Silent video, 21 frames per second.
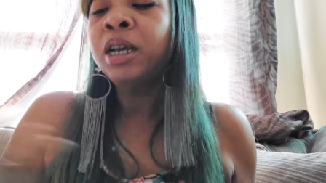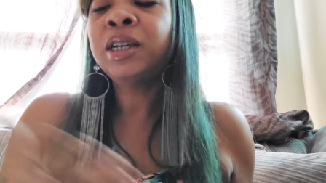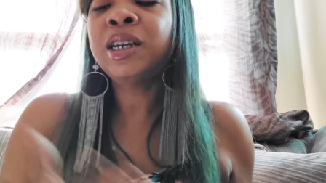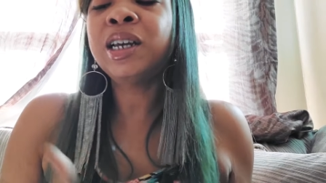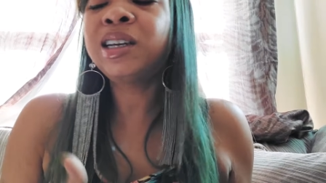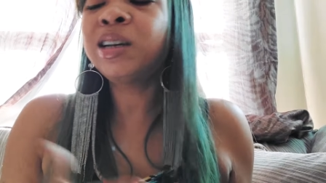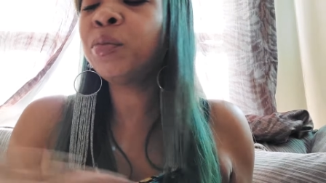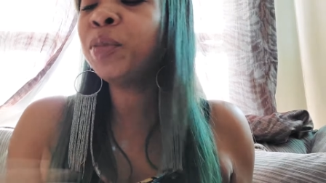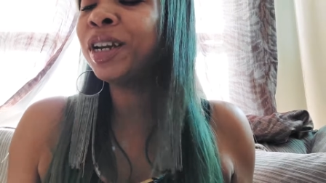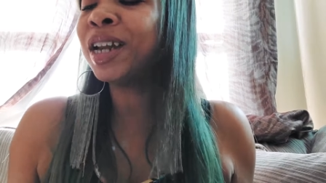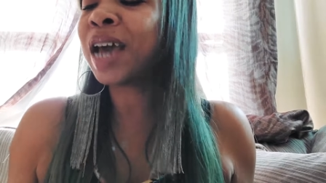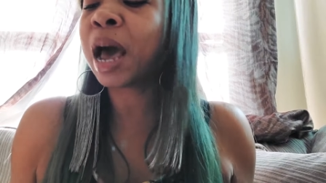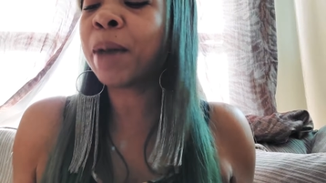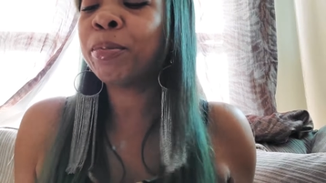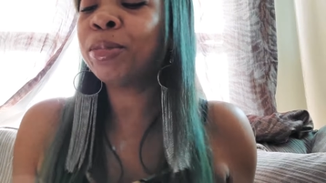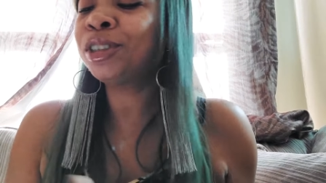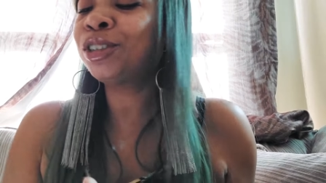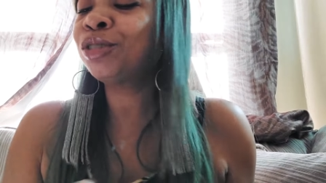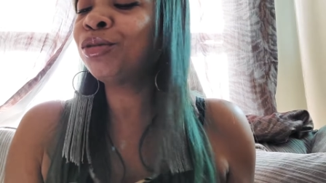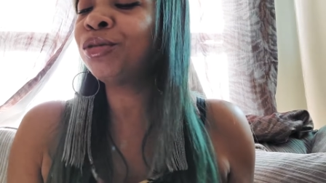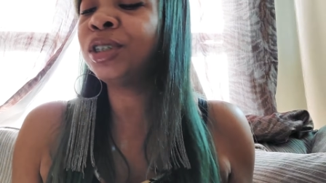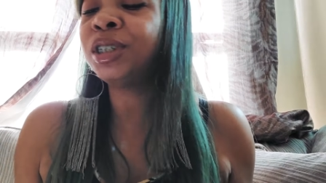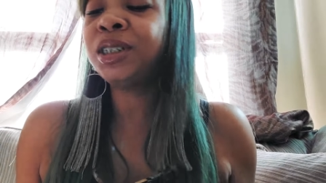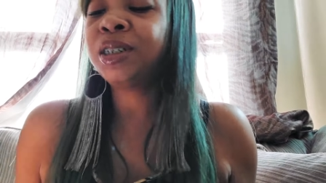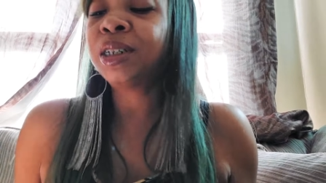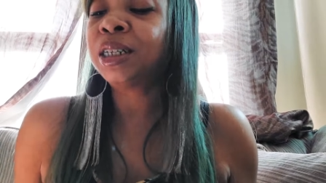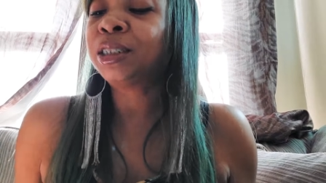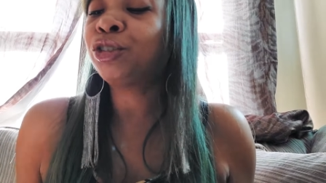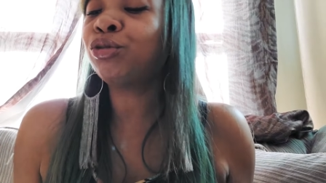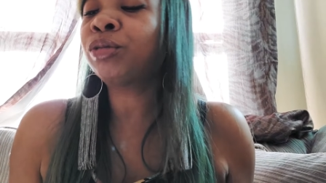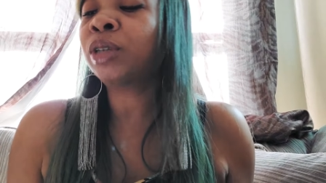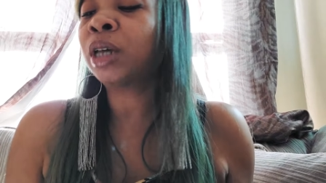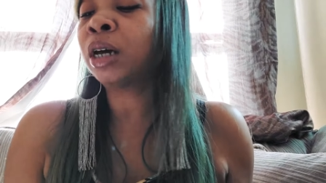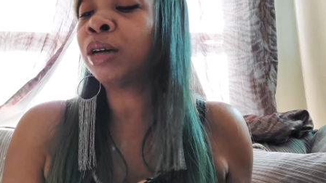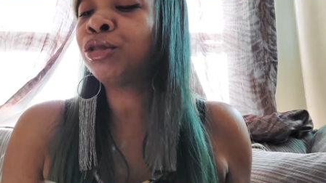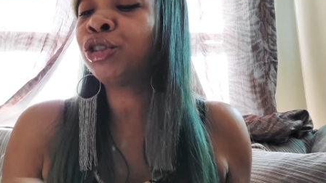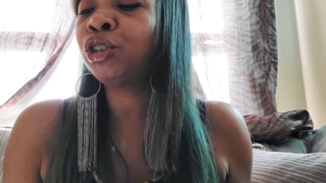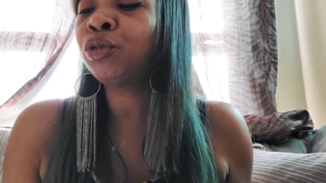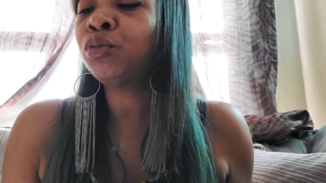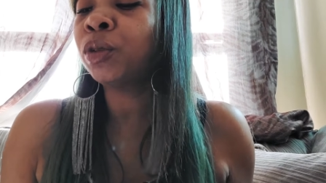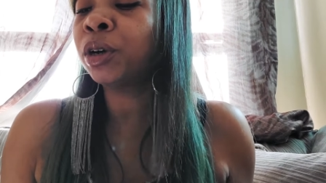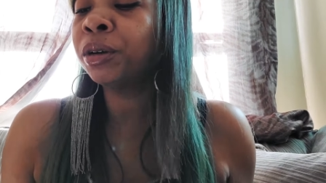There could be an opportunity that you
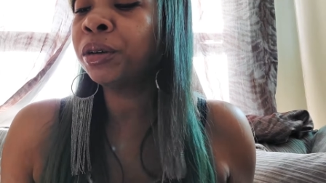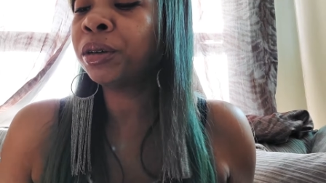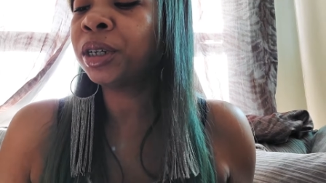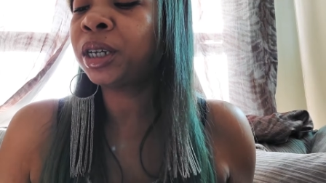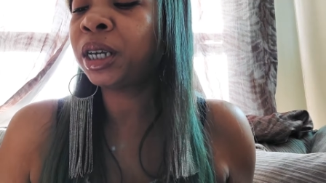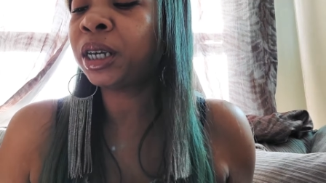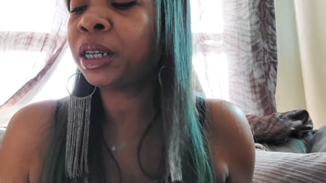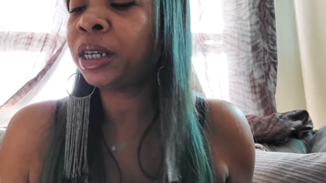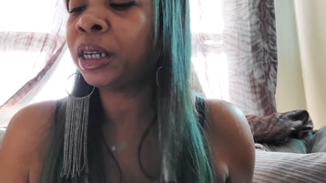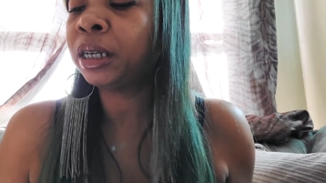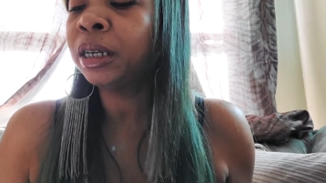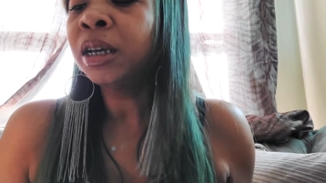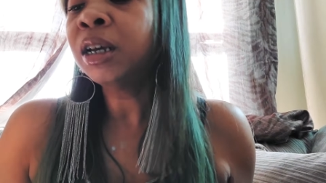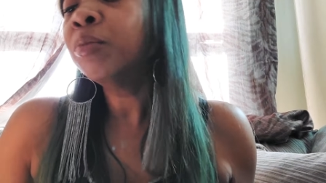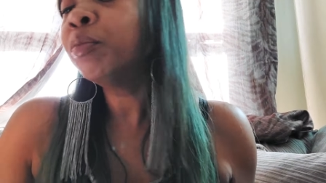thought you weren't getting,